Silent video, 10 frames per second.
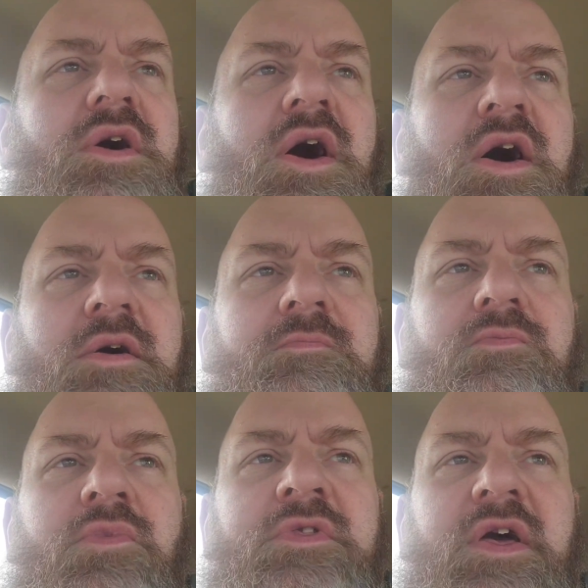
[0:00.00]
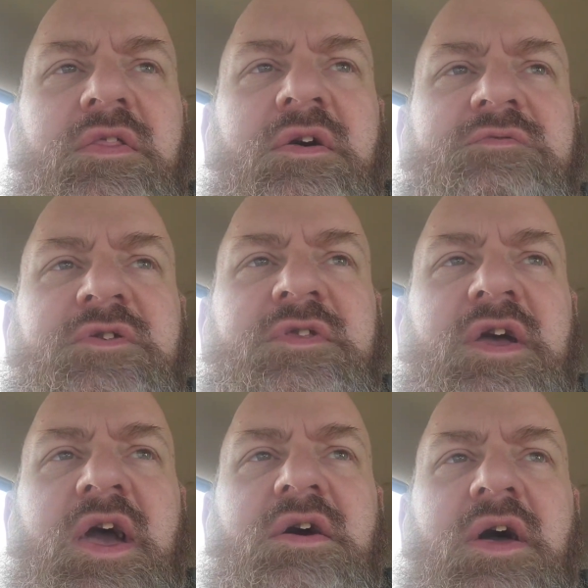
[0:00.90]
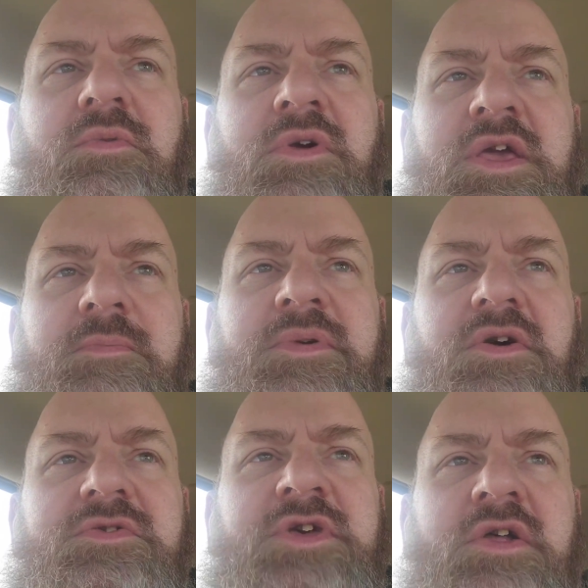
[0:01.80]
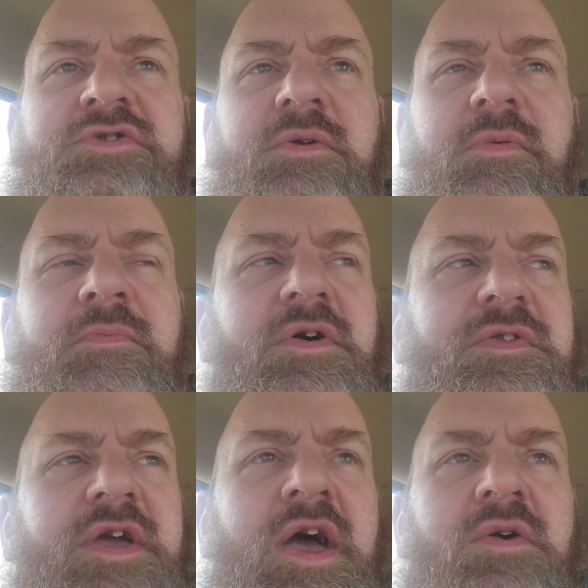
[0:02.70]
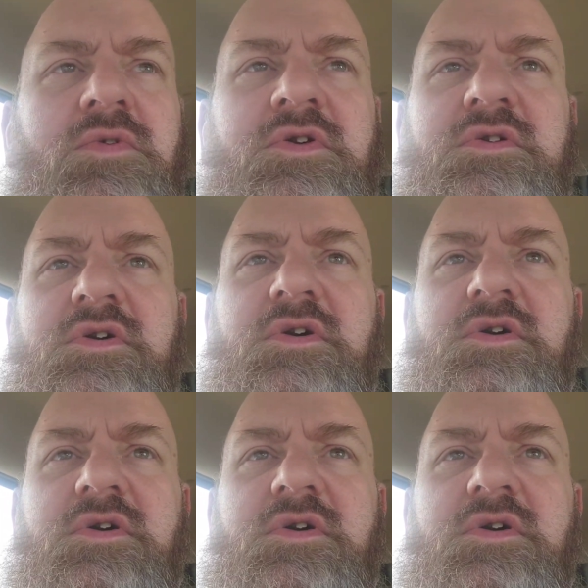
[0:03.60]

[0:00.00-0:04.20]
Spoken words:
when they lifted the gag, like when Donald Trump appealed the gag order,